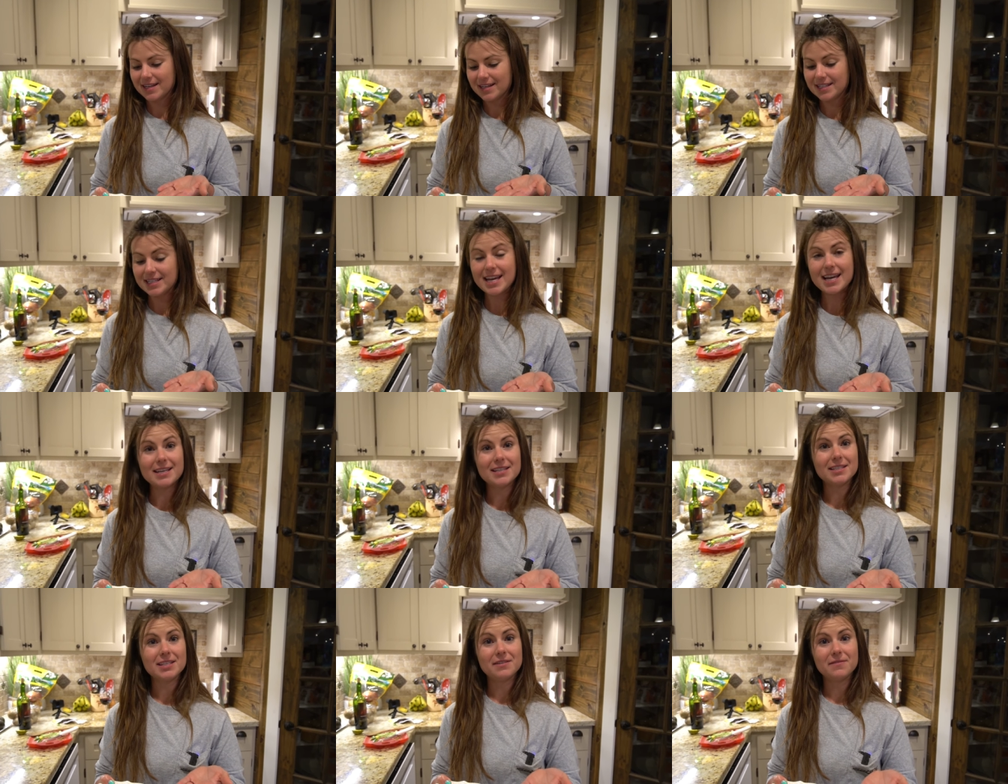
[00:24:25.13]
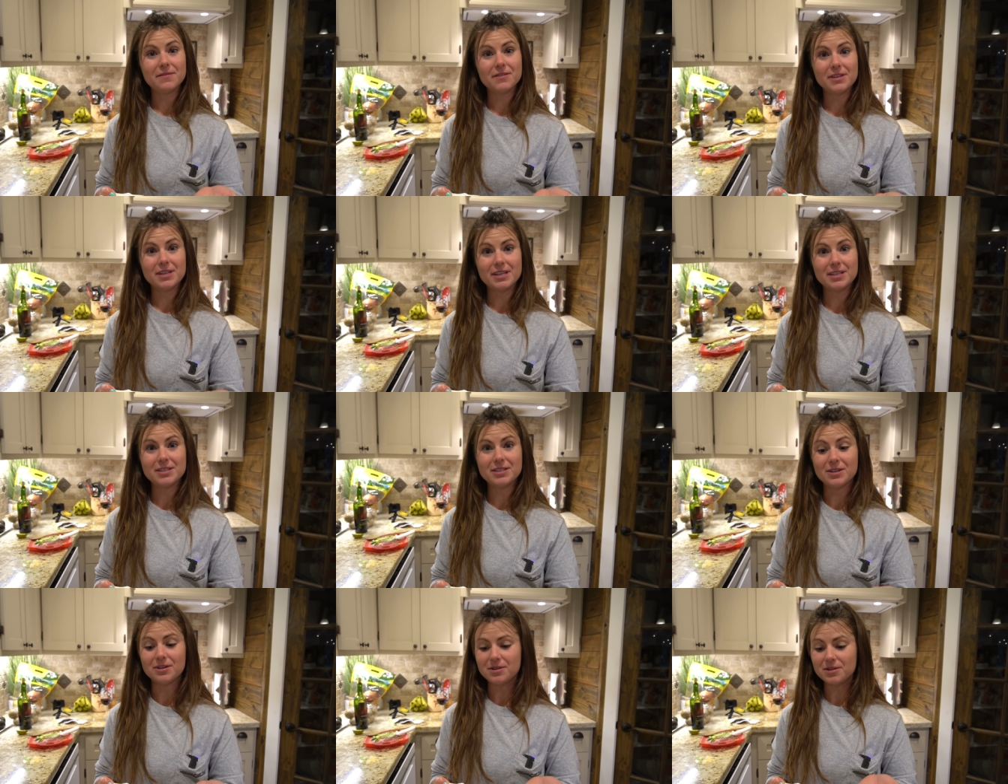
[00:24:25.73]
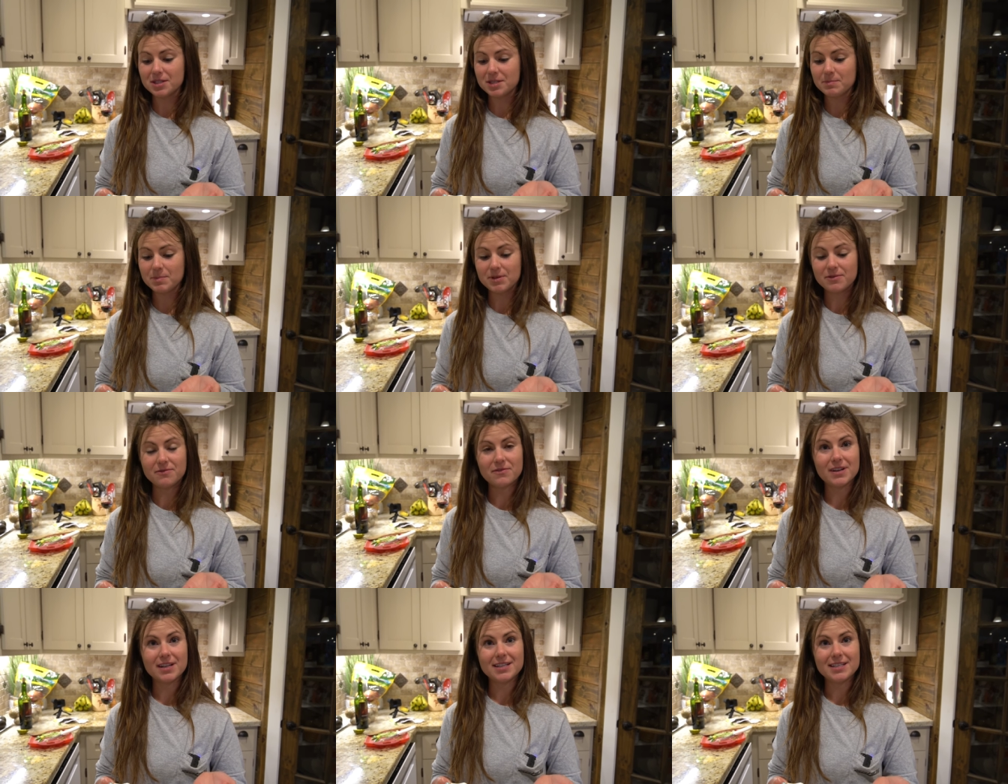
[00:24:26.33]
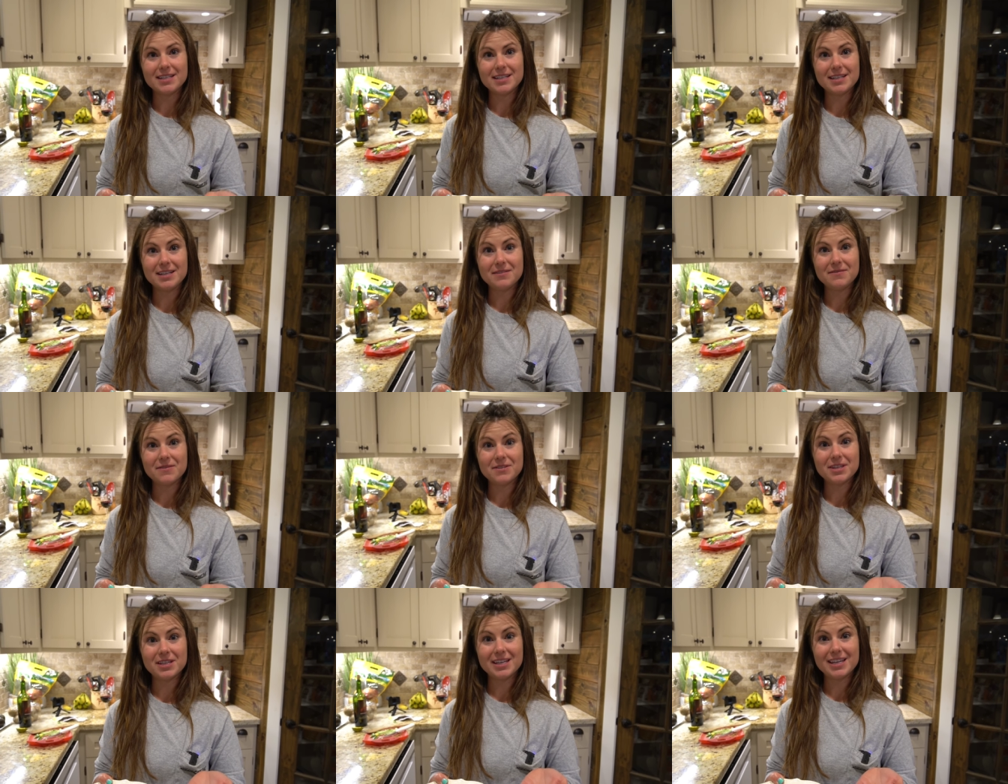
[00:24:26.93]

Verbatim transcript: Tasty for the adults, but fun to eat for the